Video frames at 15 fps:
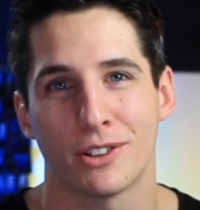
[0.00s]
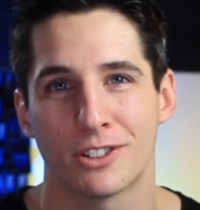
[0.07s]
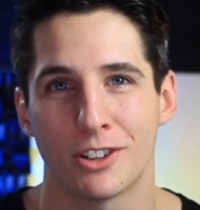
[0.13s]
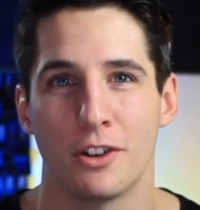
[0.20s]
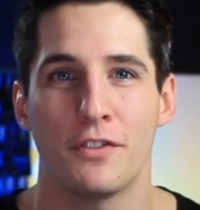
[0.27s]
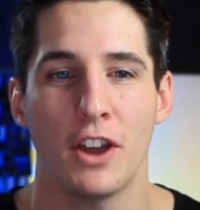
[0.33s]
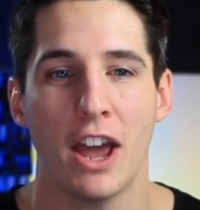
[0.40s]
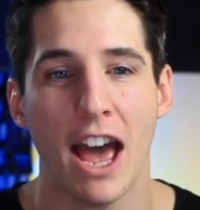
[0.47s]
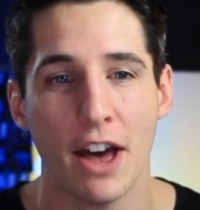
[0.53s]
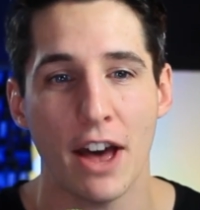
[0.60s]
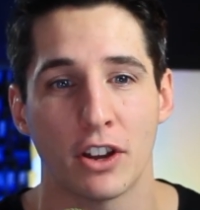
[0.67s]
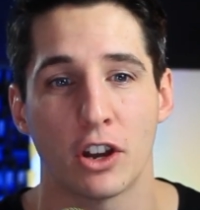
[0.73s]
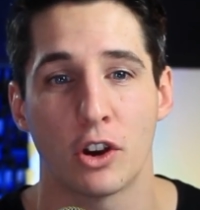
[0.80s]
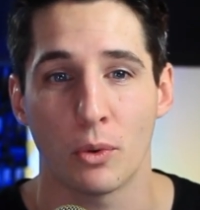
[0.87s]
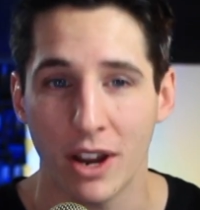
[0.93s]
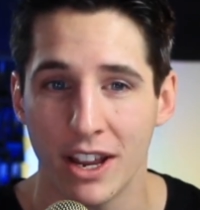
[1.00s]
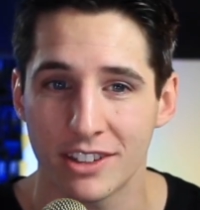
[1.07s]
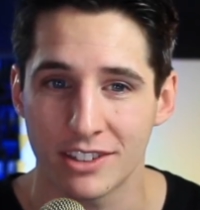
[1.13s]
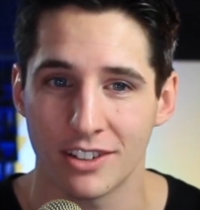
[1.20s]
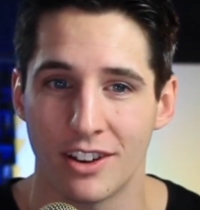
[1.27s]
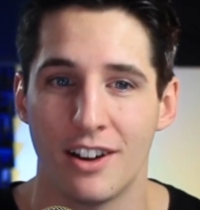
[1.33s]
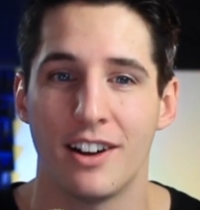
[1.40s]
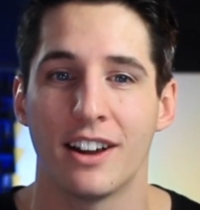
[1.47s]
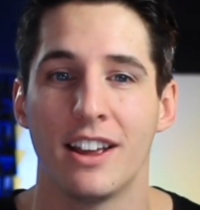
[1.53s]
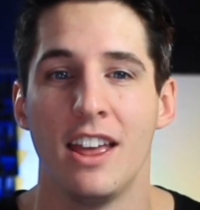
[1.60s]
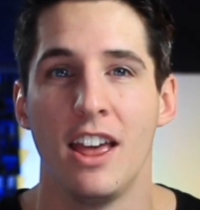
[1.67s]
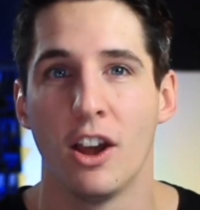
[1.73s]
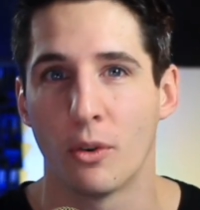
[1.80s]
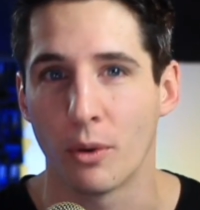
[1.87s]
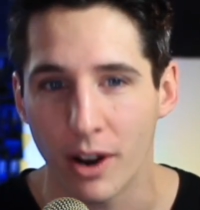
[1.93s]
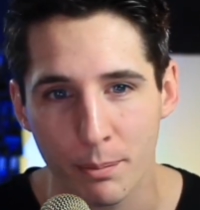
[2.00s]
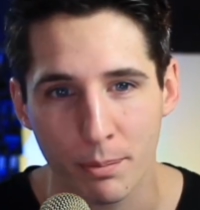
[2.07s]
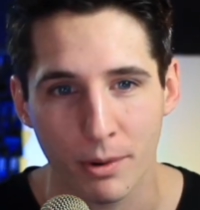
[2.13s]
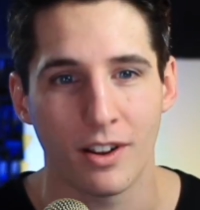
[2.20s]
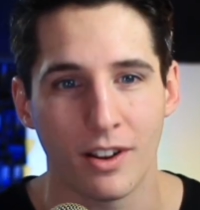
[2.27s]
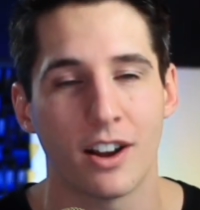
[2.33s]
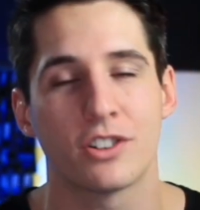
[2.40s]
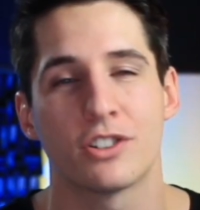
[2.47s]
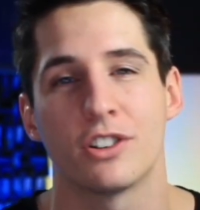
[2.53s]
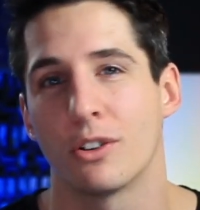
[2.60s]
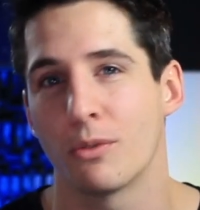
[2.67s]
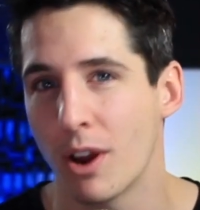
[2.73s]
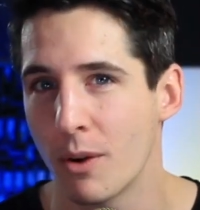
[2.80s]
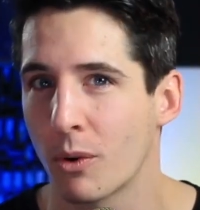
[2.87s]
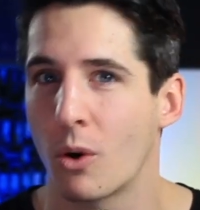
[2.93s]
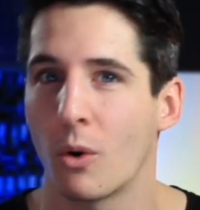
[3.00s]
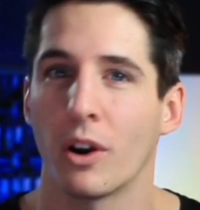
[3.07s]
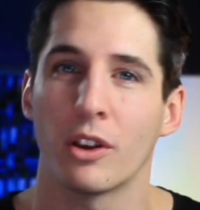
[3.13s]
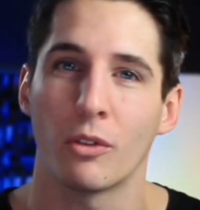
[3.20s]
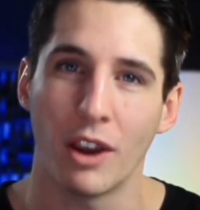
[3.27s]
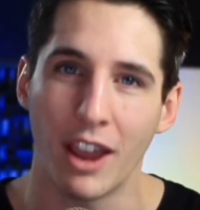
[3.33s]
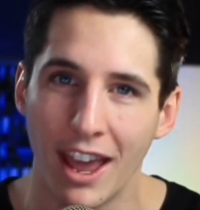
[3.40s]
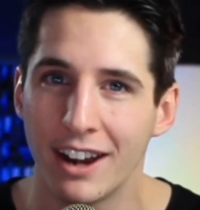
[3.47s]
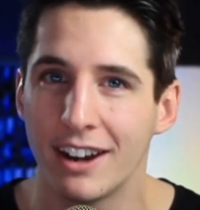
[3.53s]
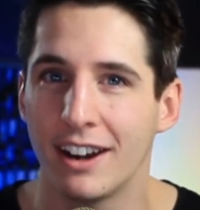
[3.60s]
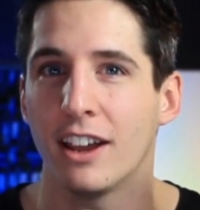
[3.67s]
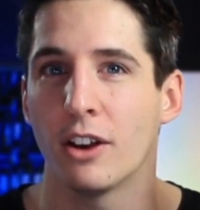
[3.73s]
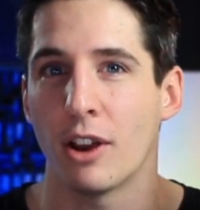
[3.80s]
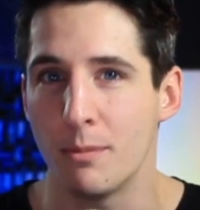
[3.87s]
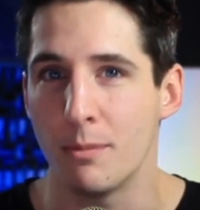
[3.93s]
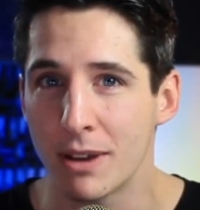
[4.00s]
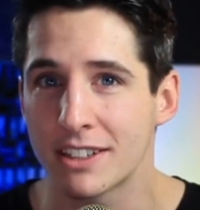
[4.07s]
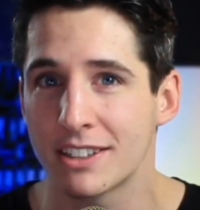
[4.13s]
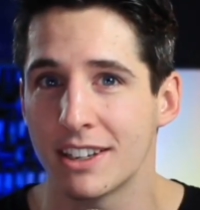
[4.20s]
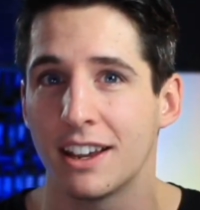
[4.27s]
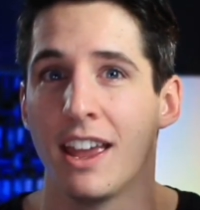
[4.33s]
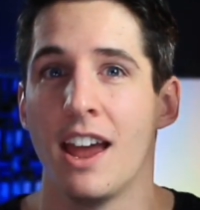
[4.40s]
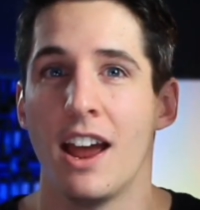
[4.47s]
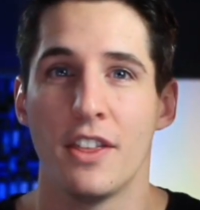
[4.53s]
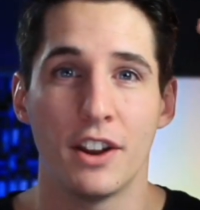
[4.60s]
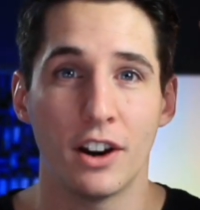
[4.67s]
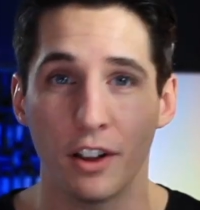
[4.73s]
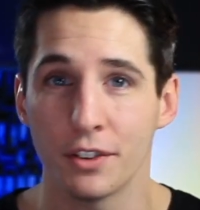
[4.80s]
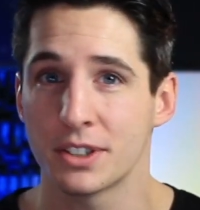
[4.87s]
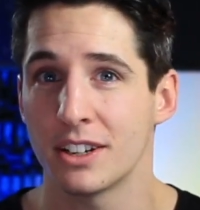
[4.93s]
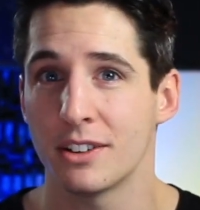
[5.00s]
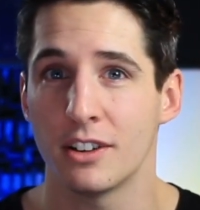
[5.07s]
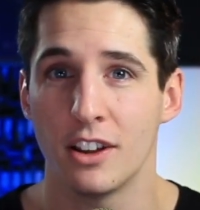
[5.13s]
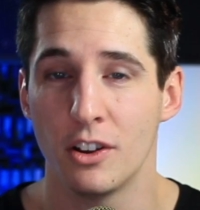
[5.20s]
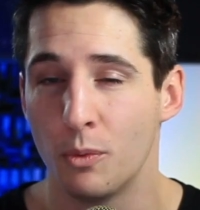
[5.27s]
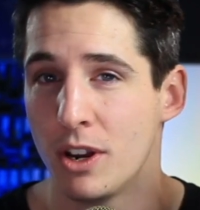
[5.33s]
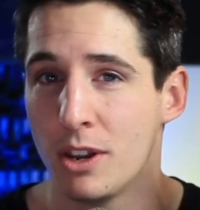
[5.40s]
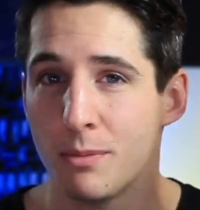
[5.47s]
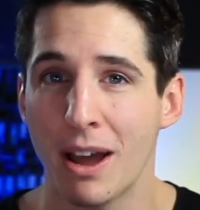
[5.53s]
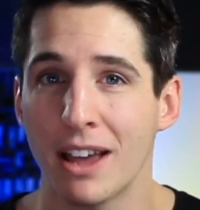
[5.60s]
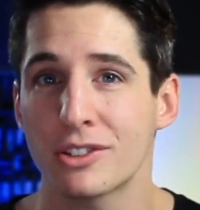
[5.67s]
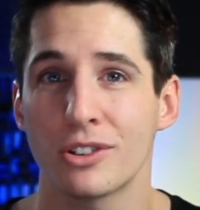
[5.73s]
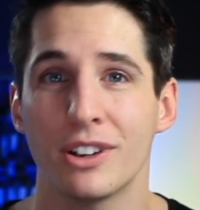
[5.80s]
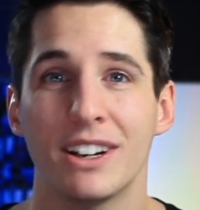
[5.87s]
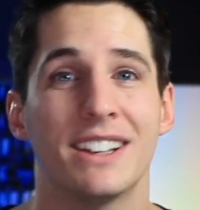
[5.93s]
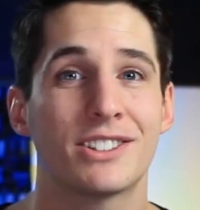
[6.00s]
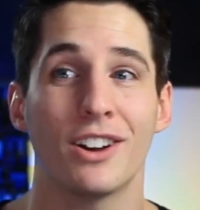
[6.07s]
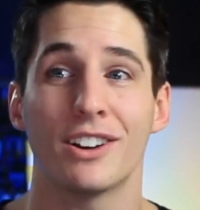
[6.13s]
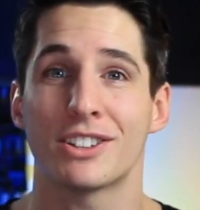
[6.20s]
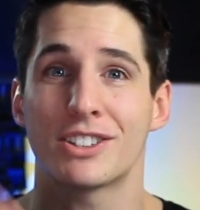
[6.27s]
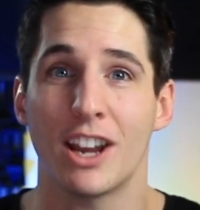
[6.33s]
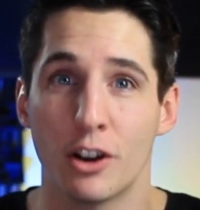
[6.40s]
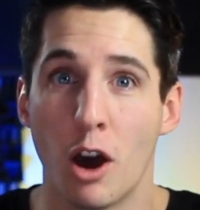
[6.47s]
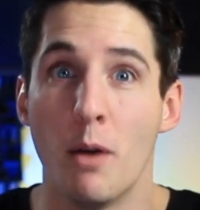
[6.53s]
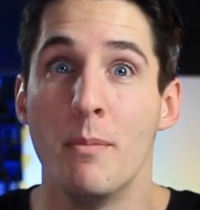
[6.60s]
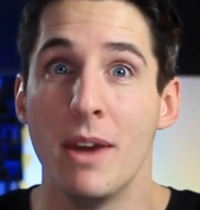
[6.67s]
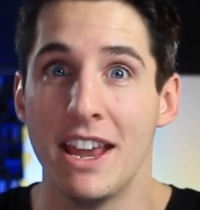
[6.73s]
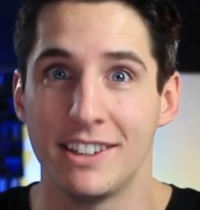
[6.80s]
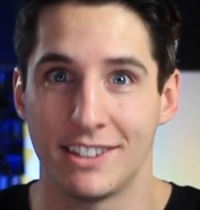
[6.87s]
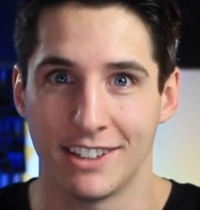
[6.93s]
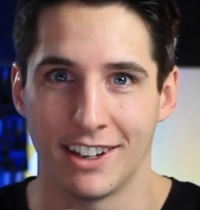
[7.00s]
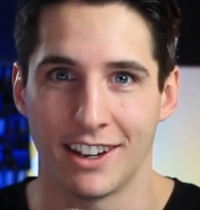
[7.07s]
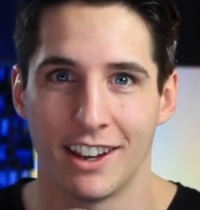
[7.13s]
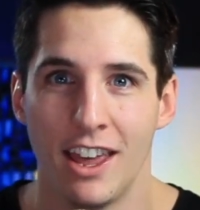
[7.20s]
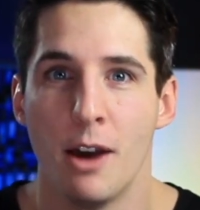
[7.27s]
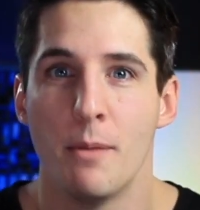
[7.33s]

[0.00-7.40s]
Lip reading: So if you have a great song, great production, great recording, great editing, great mixing, then all of a sudden when you master it, it's going to sound amazing.